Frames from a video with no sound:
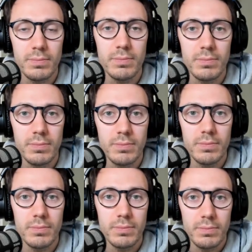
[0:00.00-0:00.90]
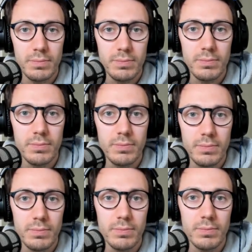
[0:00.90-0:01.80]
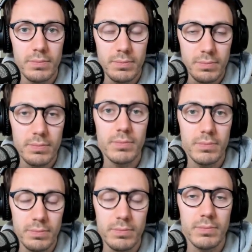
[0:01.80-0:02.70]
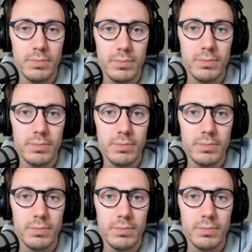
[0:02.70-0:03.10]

The person shown says nothing.